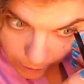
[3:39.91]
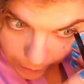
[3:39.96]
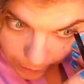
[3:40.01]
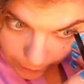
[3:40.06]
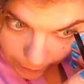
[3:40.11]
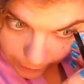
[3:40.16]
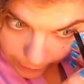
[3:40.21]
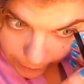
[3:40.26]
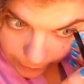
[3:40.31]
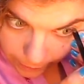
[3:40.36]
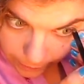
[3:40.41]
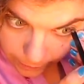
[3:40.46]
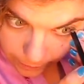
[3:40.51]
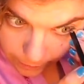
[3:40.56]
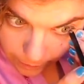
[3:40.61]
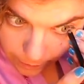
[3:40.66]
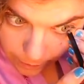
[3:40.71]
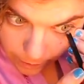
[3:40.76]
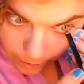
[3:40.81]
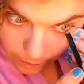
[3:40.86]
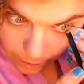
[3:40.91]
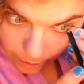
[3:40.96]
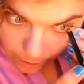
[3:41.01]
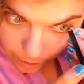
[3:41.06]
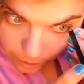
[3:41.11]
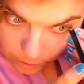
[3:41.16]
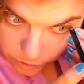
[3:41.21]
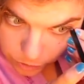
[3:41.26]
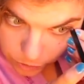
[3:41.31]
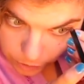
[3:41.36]
And
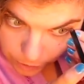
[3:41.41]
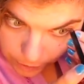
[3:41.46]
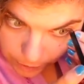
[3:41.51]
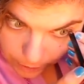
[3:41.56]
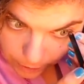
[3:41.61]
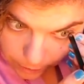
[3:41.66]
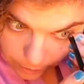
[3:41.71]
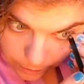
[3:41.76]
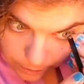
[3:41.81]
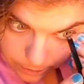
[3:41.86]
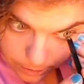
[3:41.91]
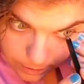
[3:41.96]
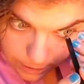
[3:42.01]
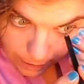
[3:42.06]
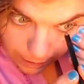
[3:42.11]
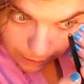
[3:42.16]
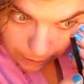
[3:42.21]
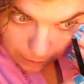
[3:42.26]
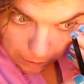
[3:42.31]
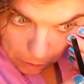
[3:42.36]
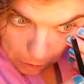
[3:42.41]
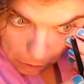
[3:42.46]
I'll show you here in a sec.